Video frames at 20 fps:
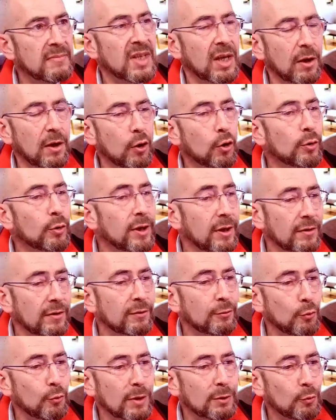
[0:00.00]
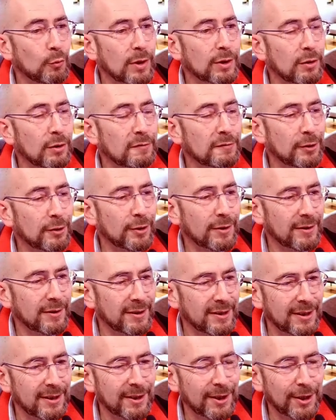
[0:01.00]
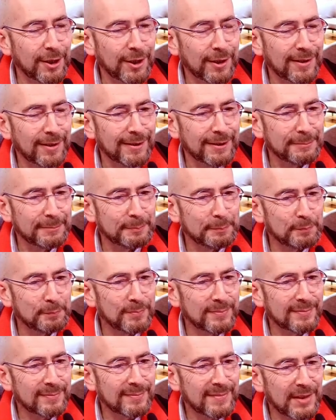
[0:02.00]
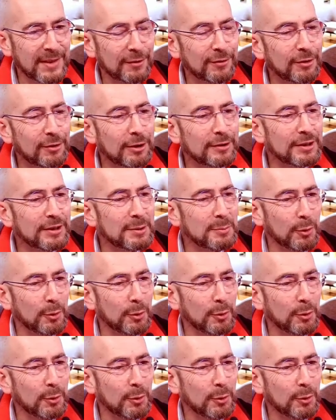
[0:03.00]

Oh yes, one of the starting